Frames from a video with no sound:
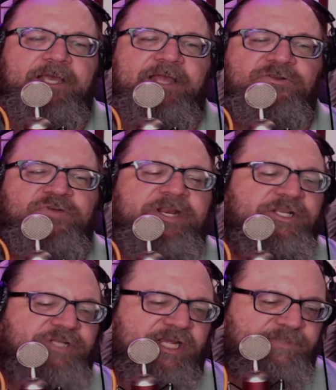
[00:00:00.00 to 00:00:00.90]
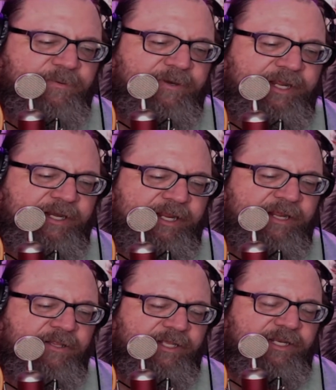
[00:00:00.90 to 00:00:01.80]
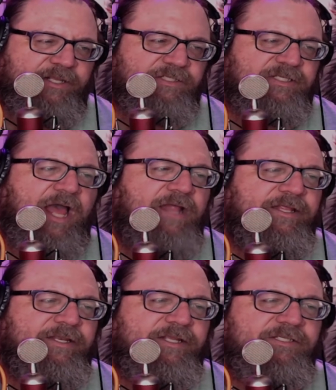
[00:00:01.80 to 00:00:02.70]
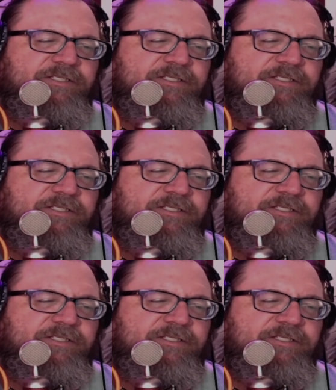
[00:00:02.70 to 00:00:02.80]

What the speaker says: And drainage expert in England and Scotland